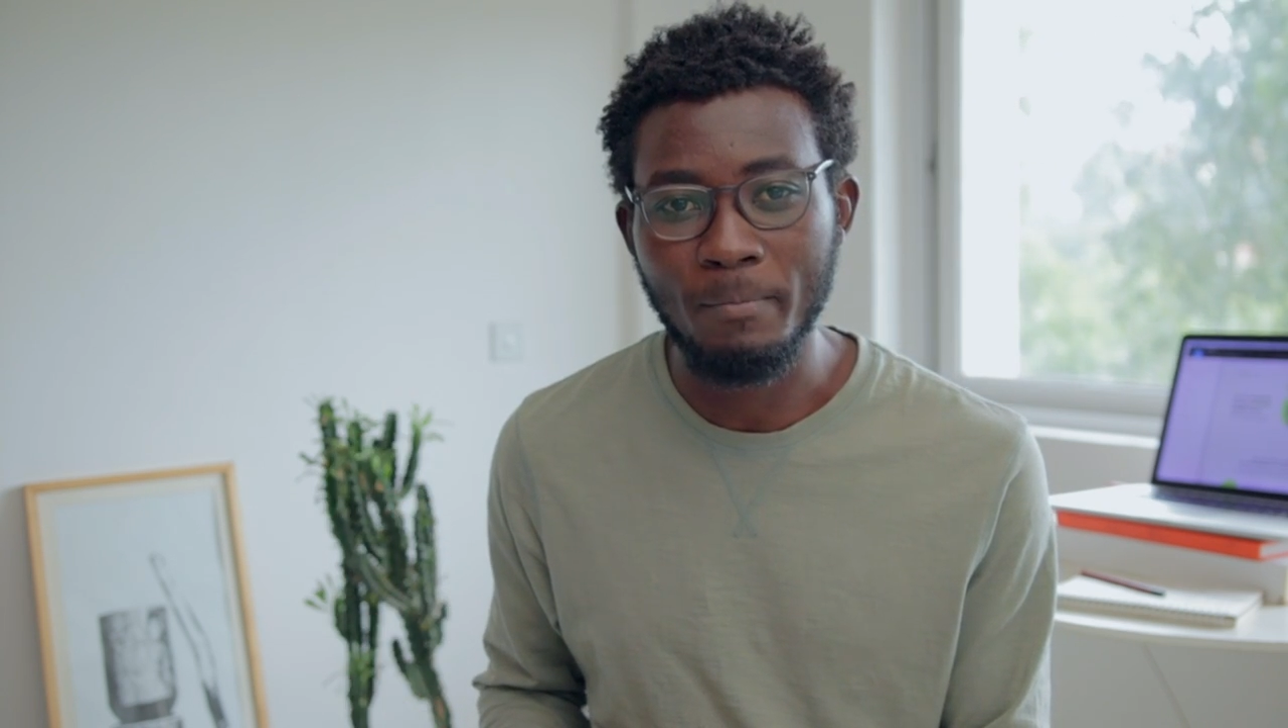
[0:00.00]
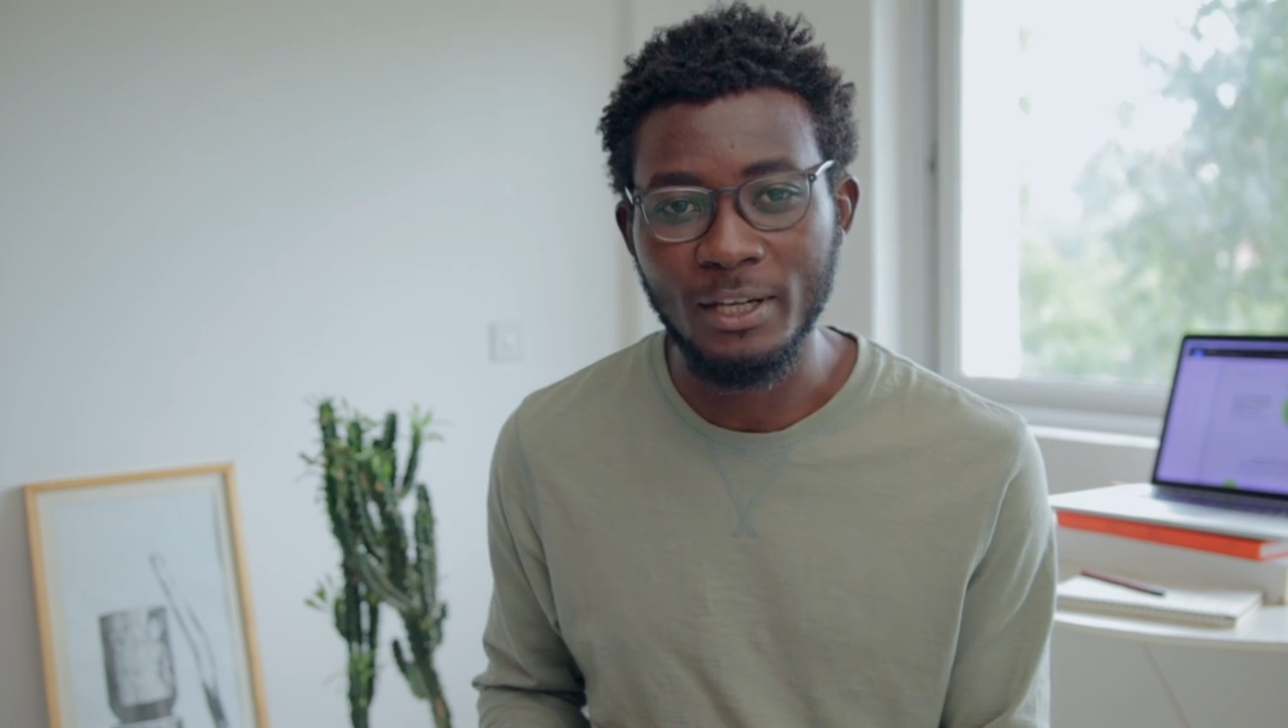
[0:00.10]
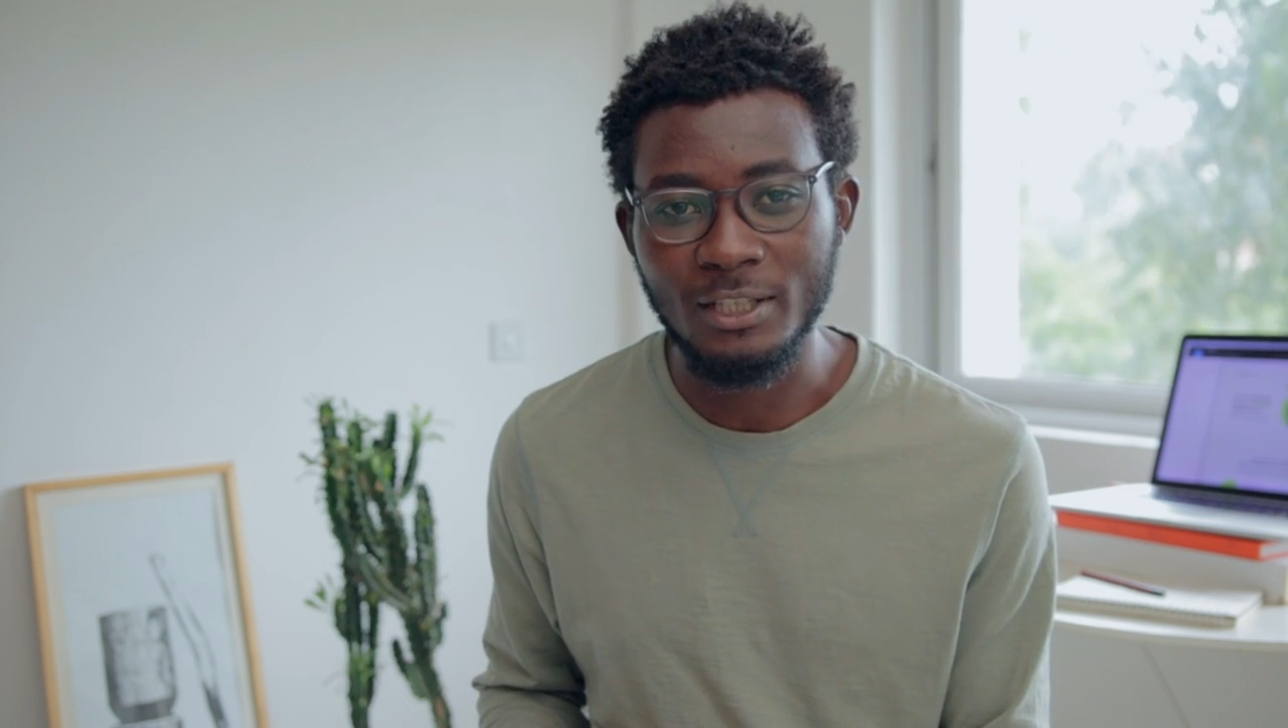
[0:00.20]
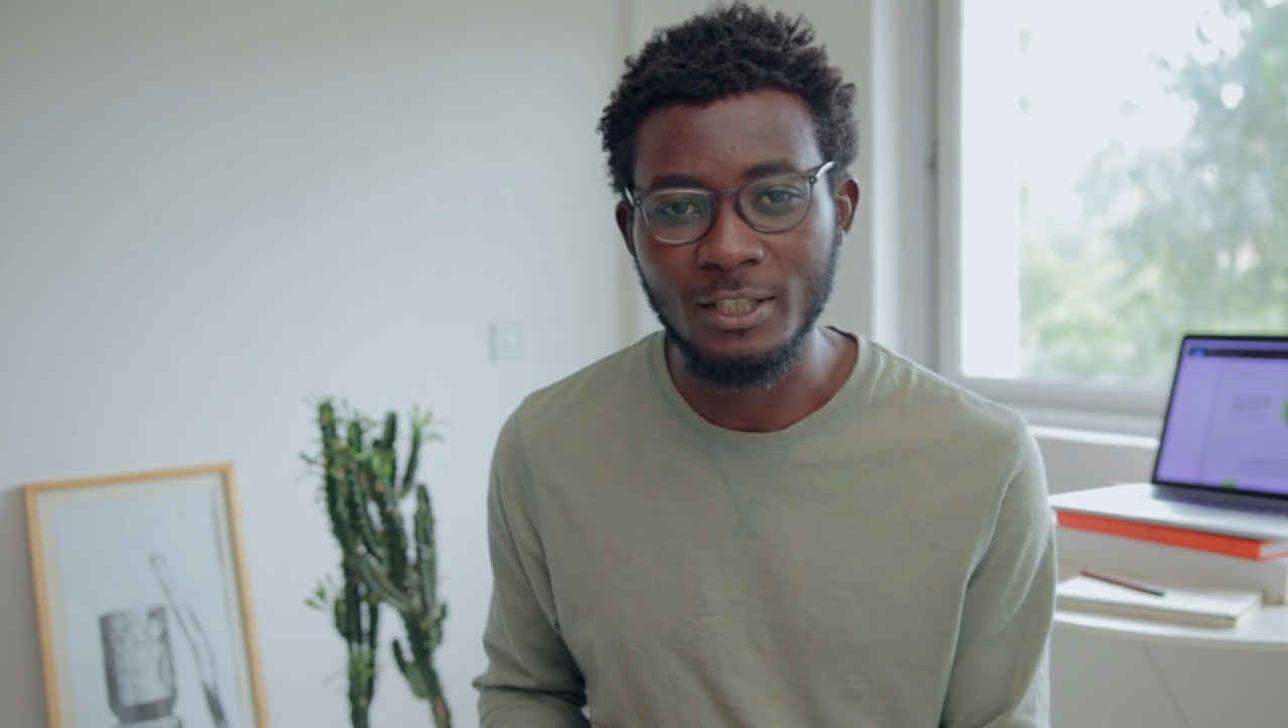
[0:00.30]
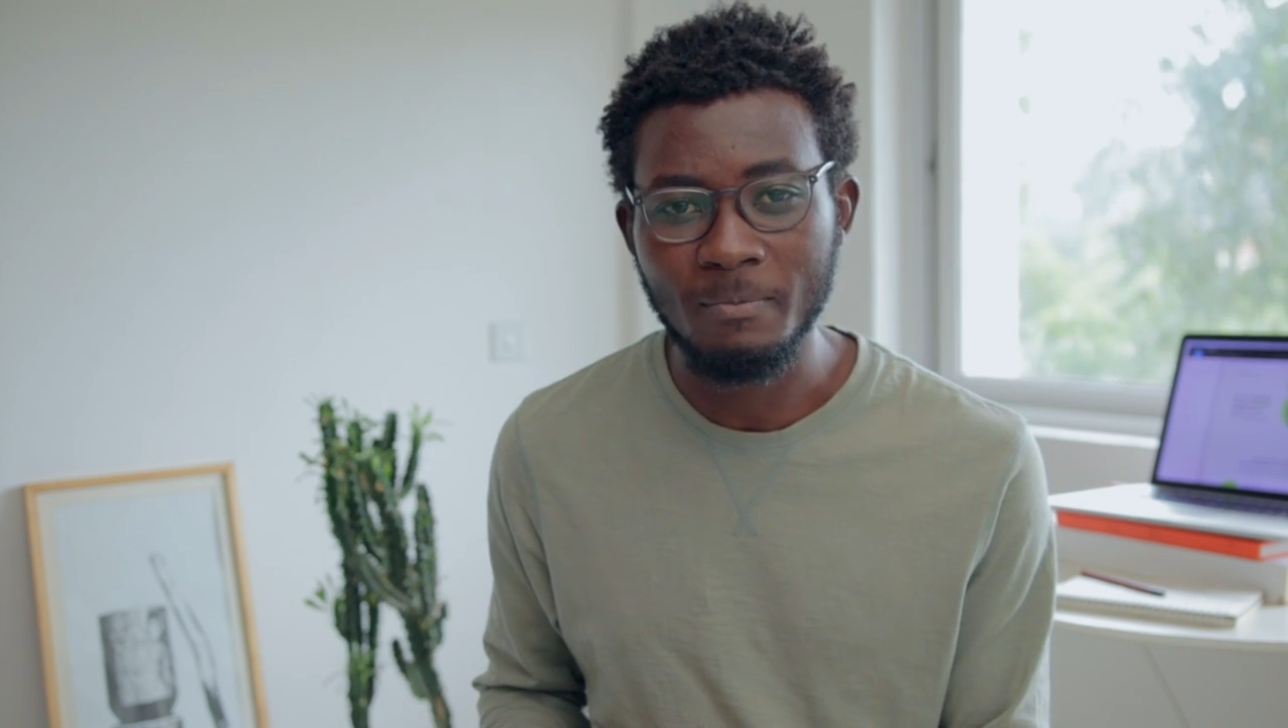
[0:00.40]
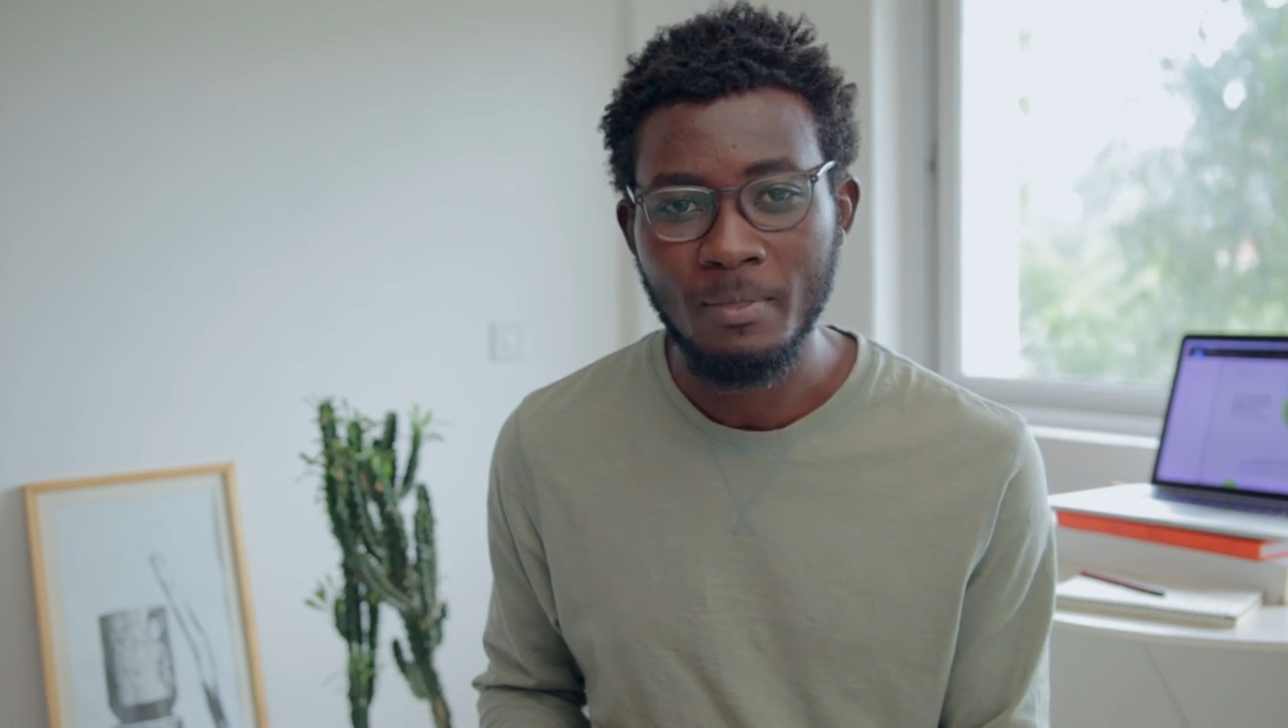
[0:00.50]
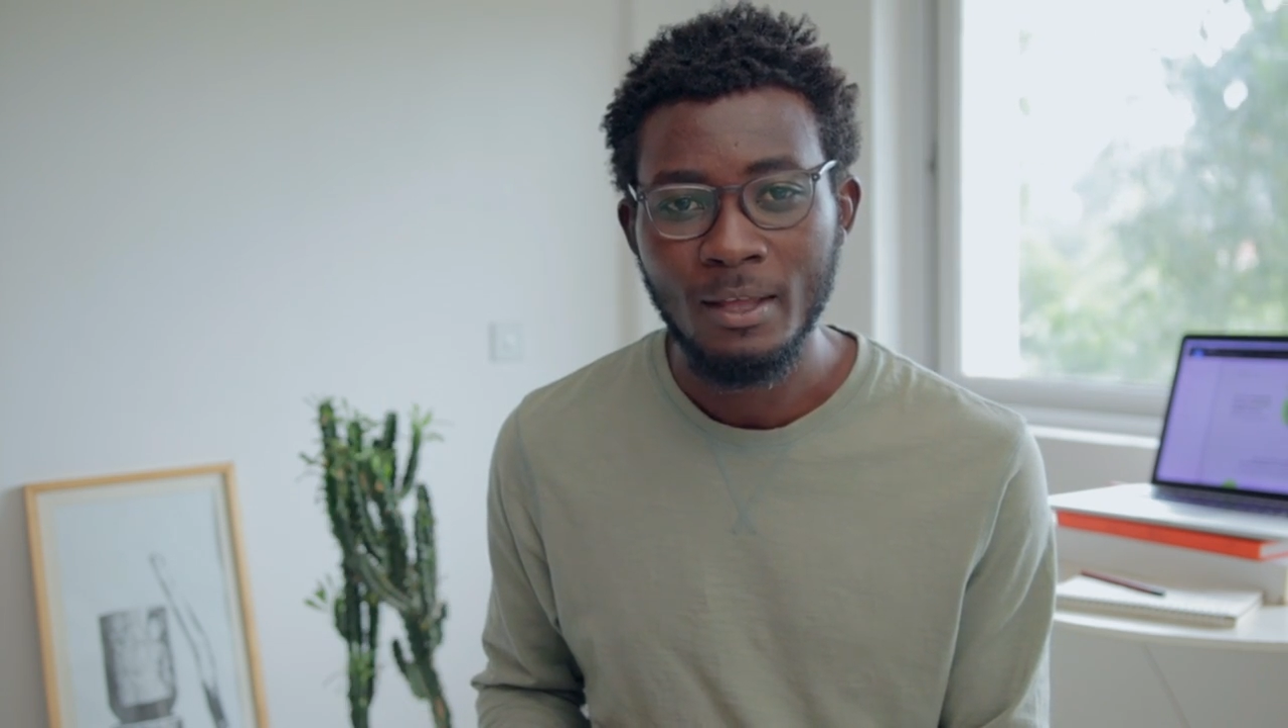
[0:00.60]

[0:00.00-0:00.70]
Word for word: Penji.